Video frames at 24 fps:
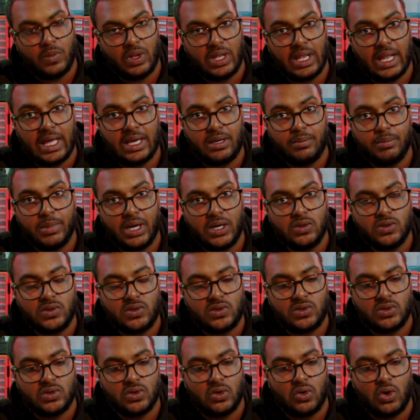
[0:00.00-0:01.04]
leg
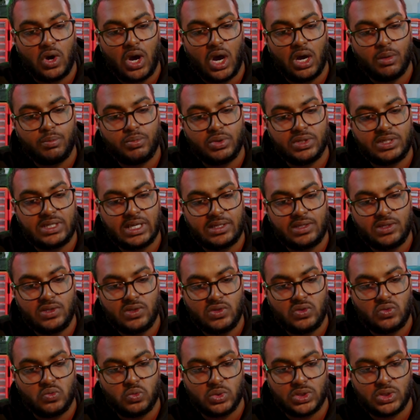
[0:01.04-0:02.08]
mounts or arm protectors,